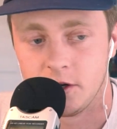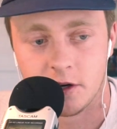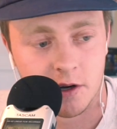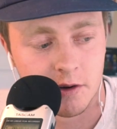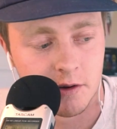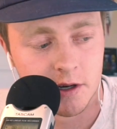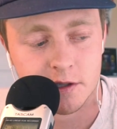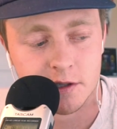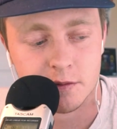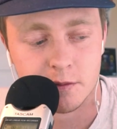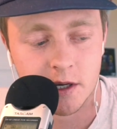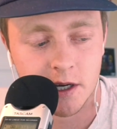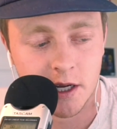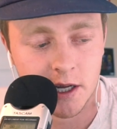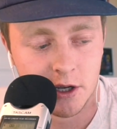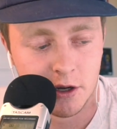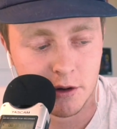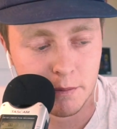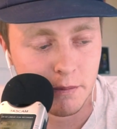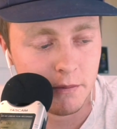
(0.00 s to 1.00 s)
your charisma
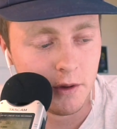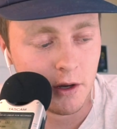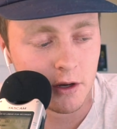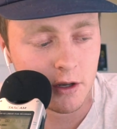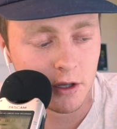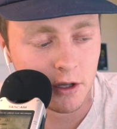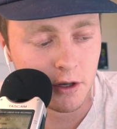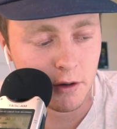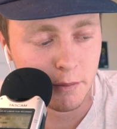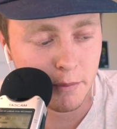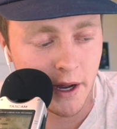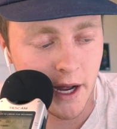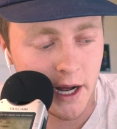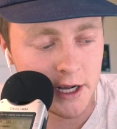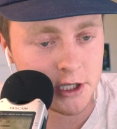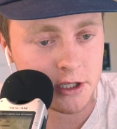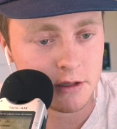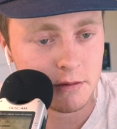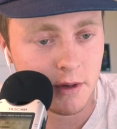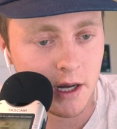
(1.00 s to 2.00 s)
and your clear
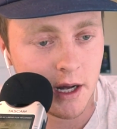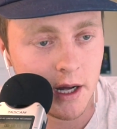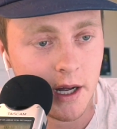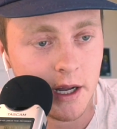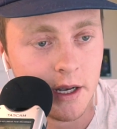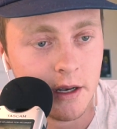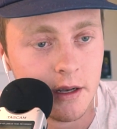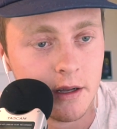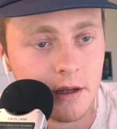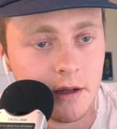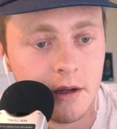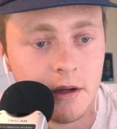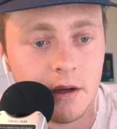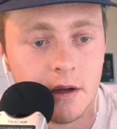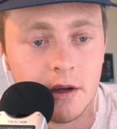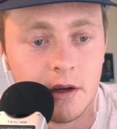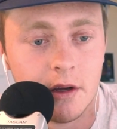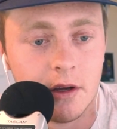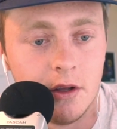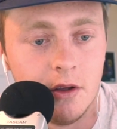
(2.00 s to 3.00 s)
passion behind
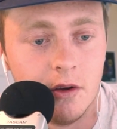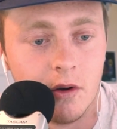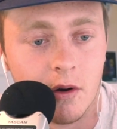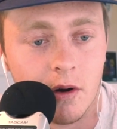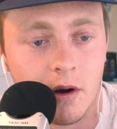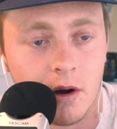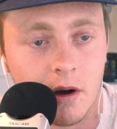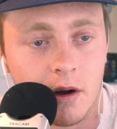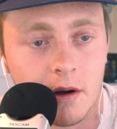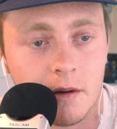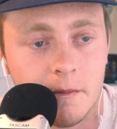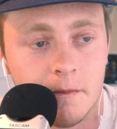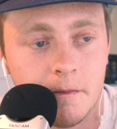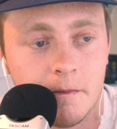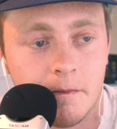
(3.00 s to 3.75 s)
your